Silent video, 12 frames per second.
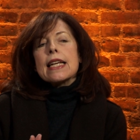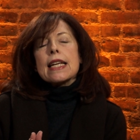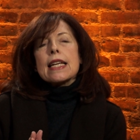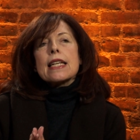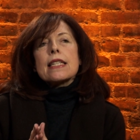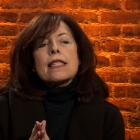
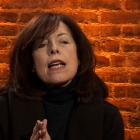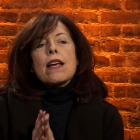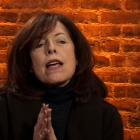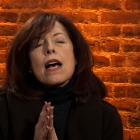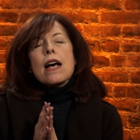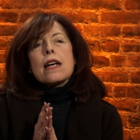is
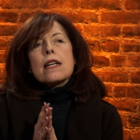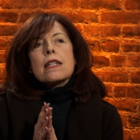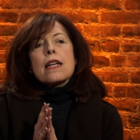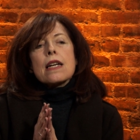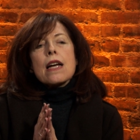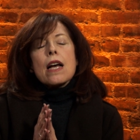uh, uh,
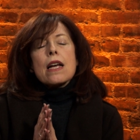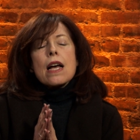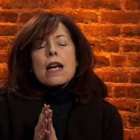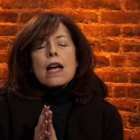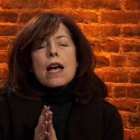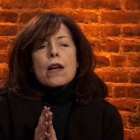
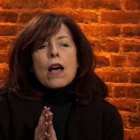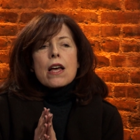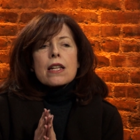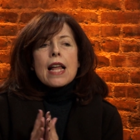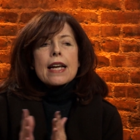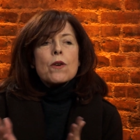uh,
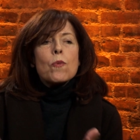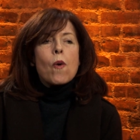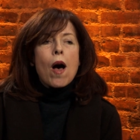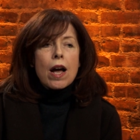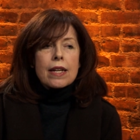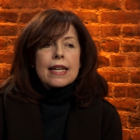like a
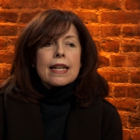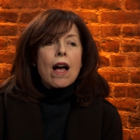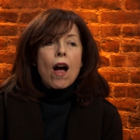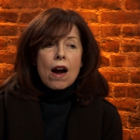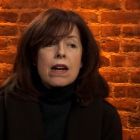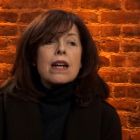walking
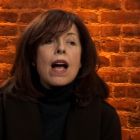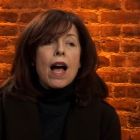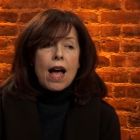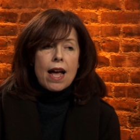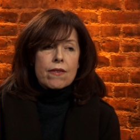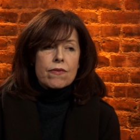
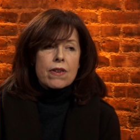archive